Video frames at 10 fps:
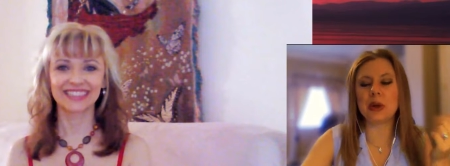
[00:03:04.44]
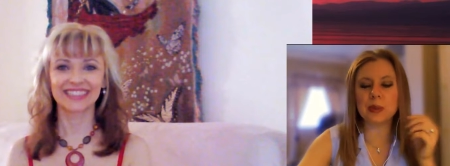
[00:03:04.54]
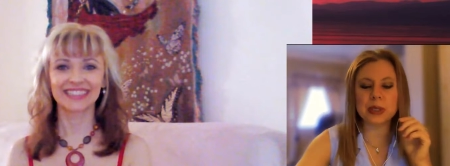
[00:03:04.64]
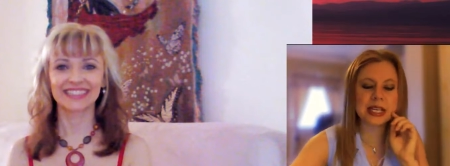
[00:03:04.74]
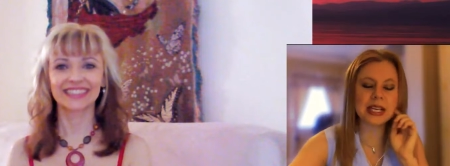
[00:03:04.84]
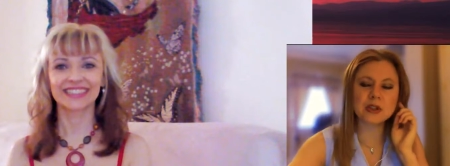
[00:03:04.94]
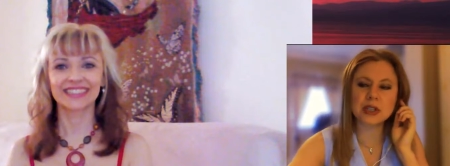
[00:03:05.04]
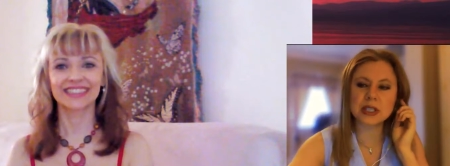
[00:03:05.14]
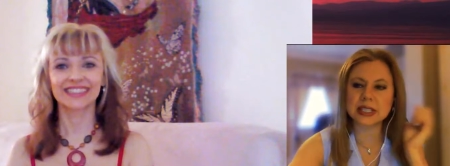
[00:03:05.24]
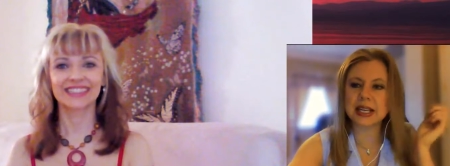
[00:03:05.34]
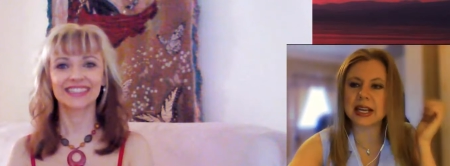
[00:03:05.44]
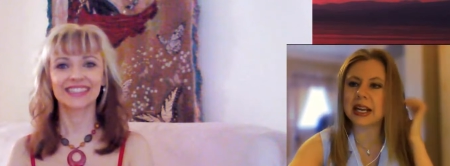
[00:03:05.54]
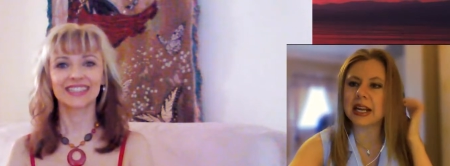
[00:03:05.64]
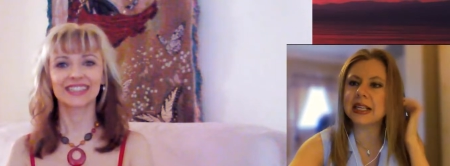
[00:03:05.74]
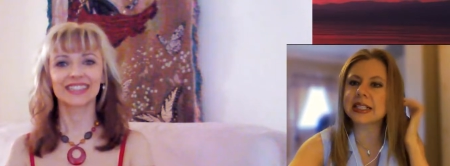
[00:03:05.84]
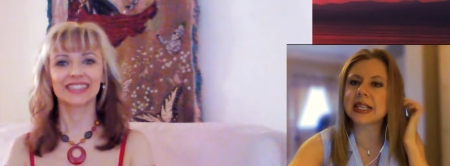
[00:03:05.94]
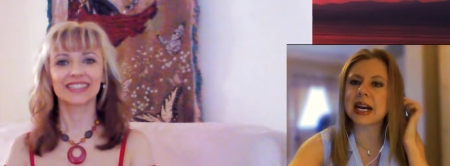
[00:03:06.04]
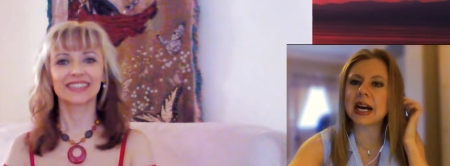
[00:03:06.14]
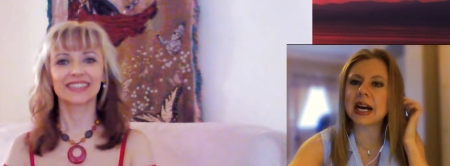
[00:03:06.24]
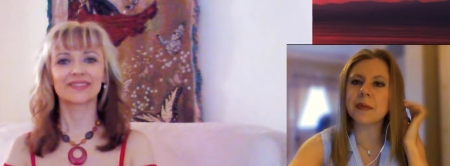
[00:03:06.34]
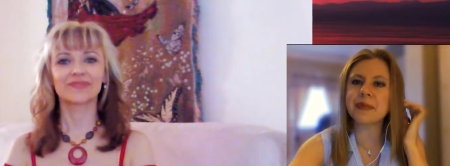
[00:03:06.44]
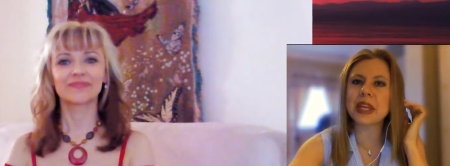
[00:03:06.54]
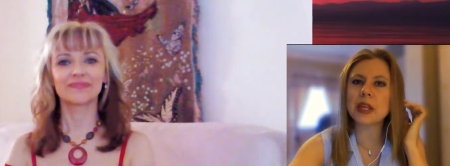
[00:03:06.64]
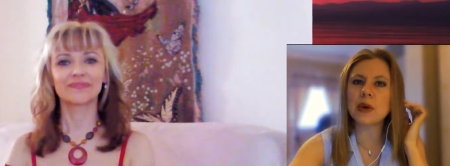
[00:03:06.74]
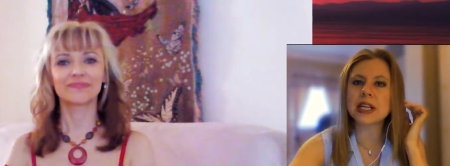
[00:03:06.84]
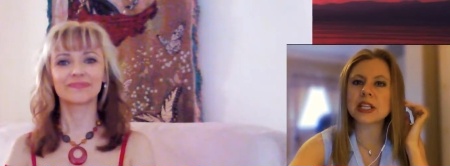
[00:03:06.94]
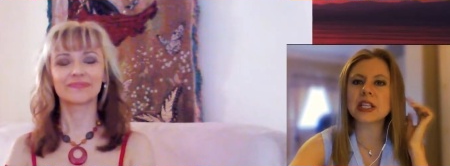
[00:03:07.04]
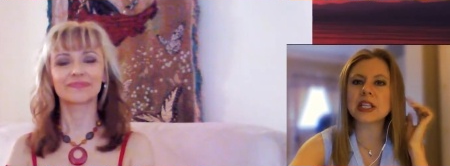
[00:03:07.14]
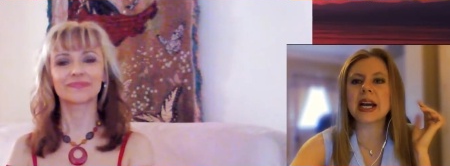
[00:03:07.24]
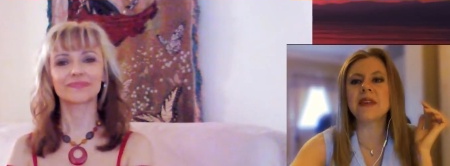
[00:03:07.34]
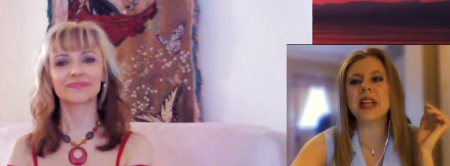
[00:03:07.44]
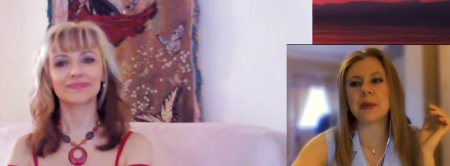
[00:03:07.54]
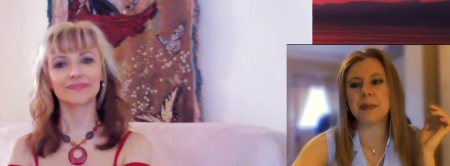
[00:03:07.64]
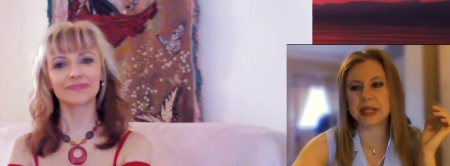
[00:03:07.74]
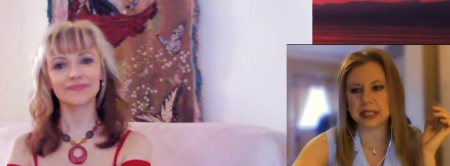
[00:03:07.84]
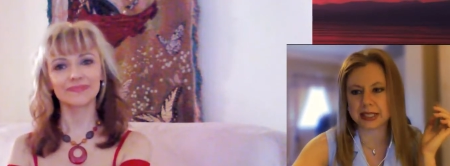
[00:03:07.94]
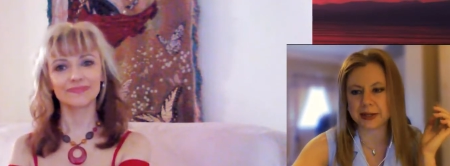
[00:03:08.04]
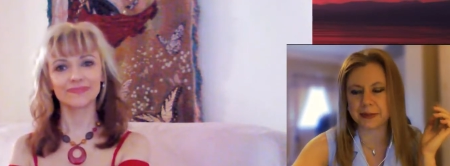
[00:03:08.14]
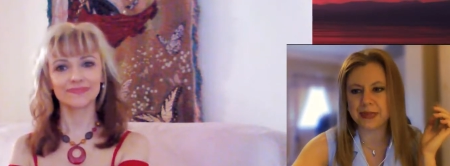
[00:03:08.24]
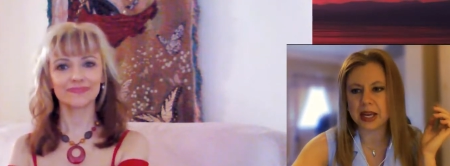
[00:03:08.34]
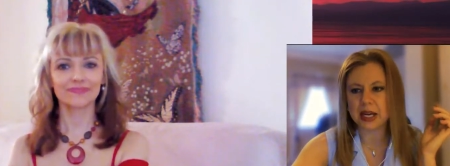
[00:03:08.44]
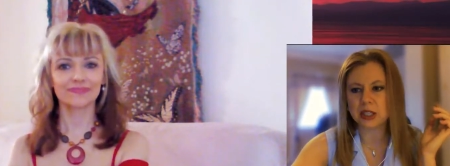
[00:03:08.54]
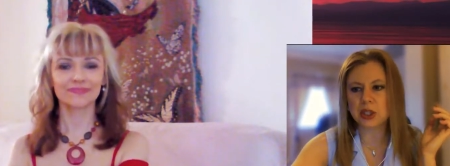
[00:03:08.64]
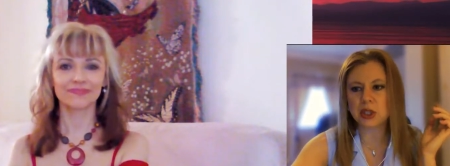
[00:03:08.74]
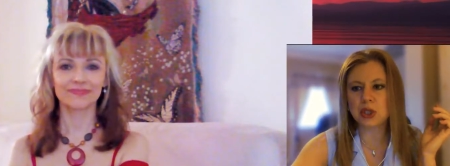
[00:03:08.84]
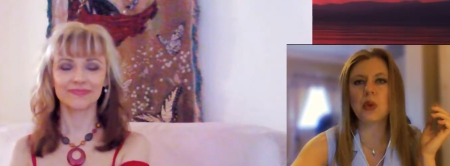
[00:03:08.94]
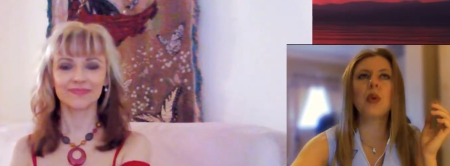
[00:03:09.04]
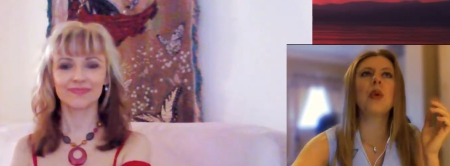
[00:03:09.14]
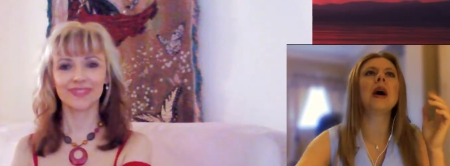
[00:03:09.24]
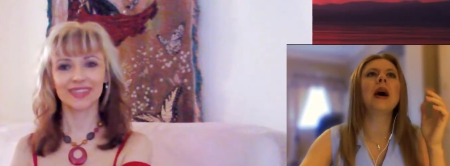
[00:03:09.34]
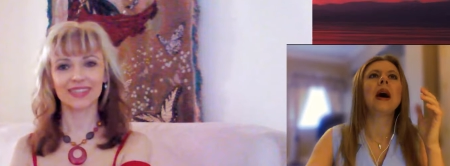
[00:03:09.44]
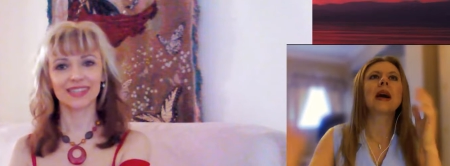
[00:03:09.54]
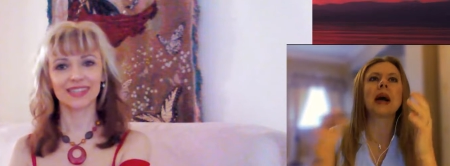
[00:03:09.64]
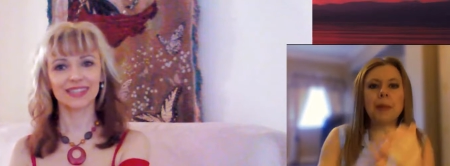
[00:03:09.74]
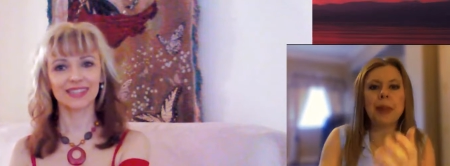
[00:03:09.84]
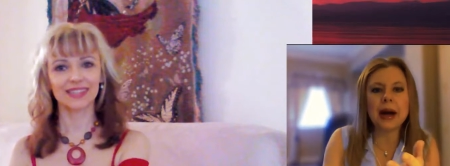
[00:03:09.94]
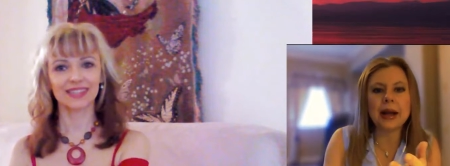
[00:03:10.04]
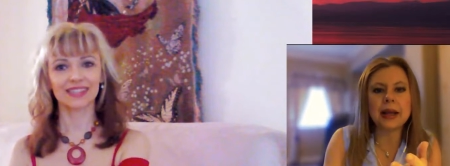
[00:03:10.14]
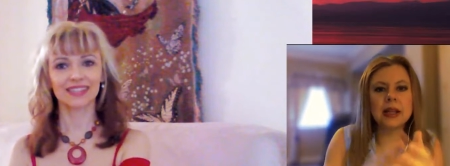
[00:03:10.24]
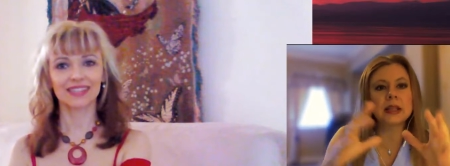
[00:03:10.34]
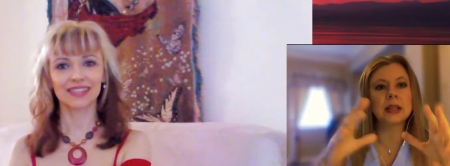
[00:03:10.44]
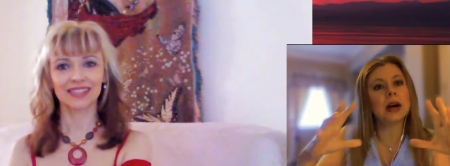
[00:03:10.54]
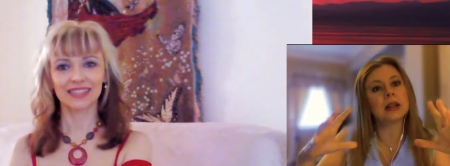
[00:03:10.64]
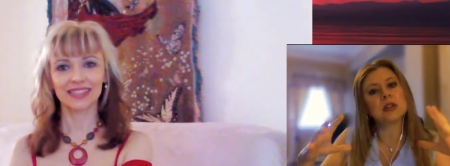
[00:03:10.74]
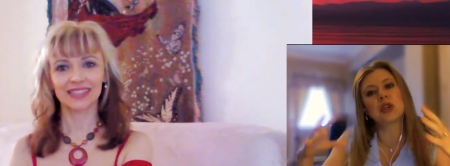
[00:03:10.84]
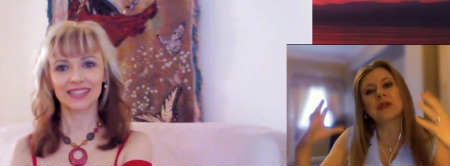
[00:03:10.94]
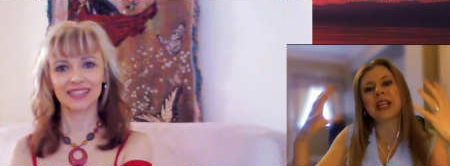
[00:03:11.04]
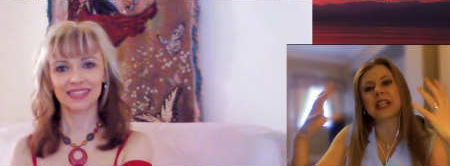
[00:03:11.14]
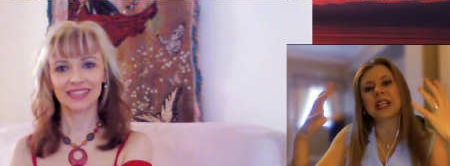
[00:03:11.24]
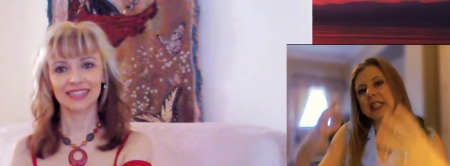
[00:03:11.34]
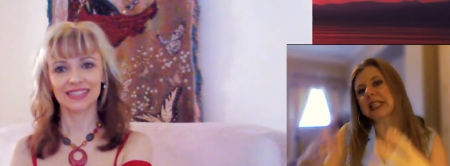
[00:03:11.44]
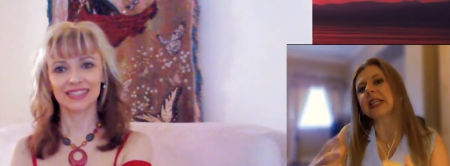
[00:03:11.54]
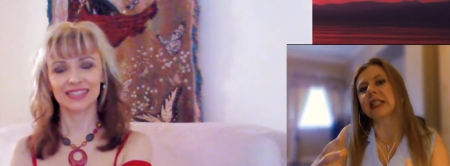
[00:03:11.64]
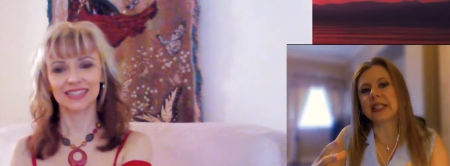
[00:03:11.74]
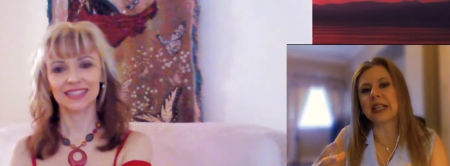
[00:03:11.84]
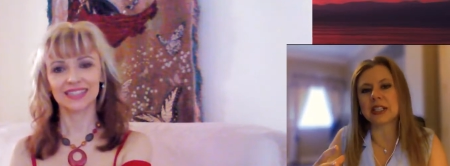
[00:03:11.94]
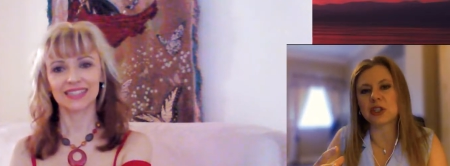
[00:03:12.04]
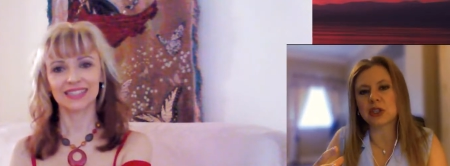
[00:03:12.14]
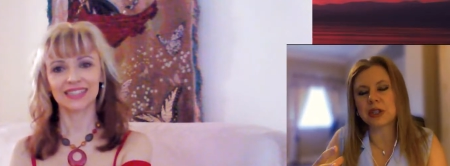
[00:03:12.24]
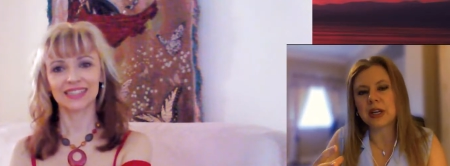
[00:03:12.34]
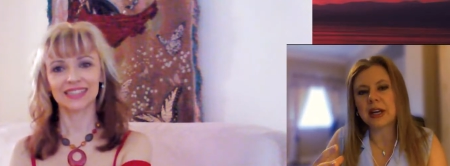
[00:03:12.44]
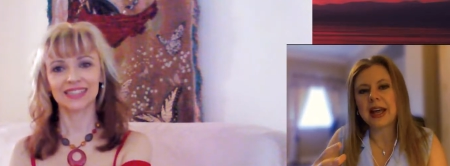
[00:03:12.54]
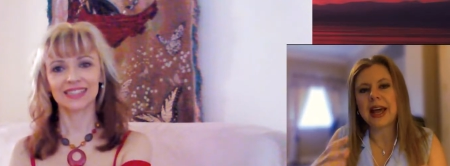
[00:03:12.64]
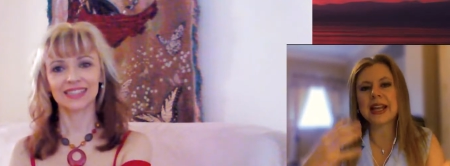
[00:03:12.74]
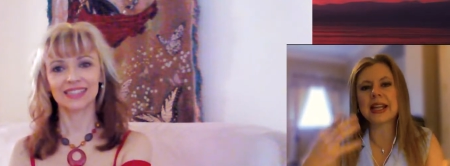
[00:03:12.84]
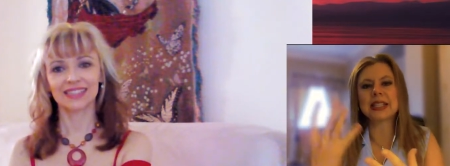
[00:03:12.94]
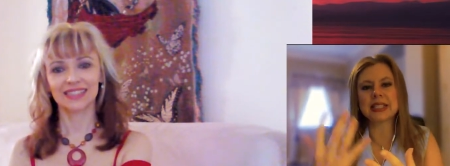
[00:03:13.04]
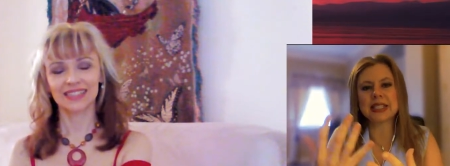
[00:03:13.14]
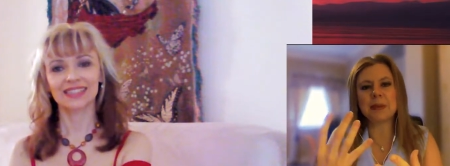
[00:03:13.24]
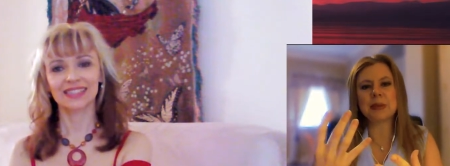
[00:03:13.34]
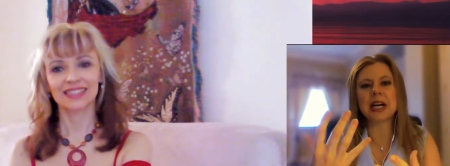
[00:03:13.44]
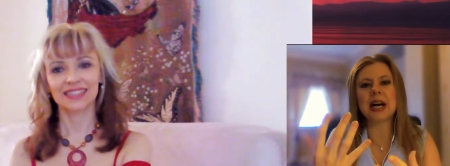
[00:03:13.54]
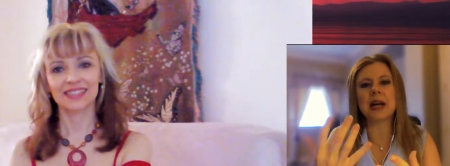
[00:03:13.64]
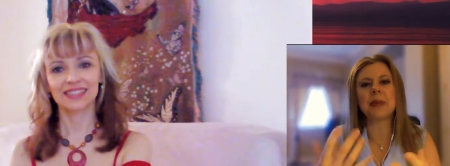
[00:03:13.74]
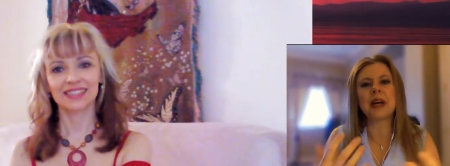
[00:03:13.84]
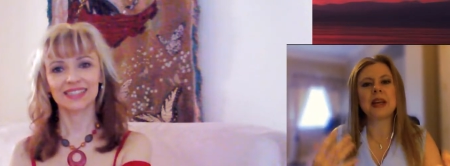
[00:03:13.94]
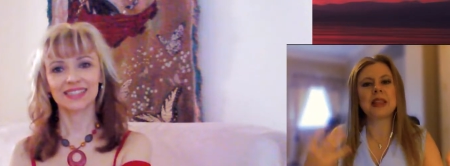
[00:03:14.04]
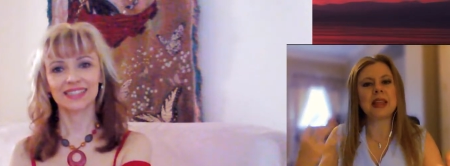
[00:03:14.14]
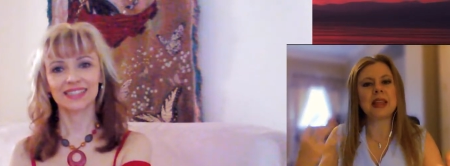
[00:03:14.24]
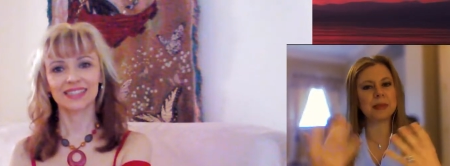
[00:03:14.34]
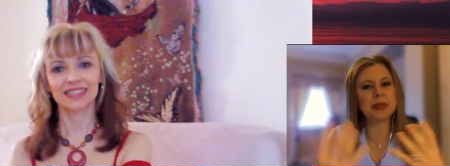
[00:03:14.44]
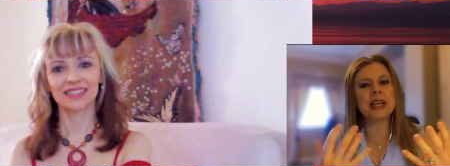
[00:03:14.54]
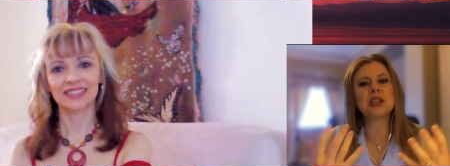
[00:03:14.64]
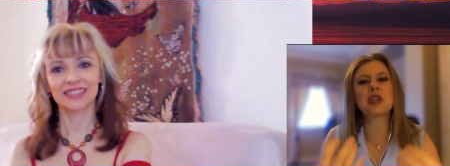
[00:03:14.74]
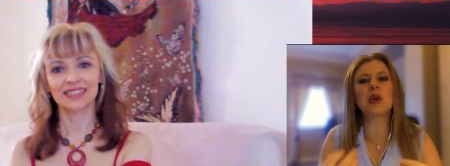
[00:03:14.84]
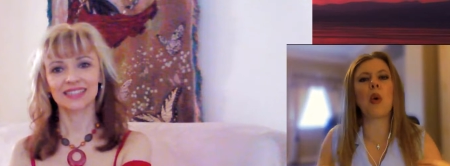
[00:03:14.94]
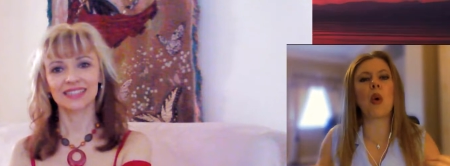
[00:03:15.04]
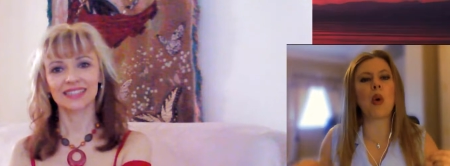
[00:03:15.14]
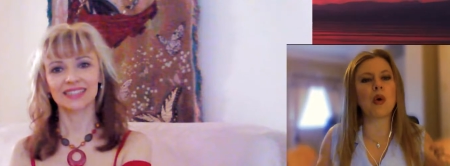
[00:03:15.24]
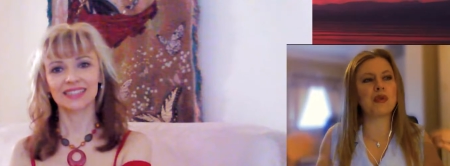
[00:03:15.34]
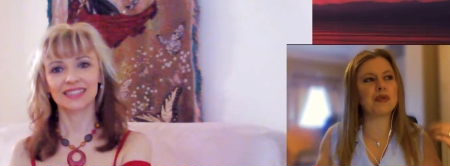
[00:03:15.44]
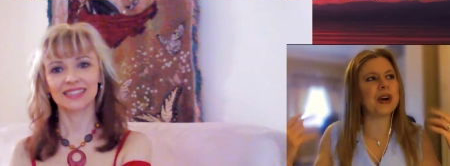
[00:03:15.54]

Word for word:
Speaker 1: what's interesting is um, you actually have the ability to combine the knowledge of that physical touch and at the same time, the combination of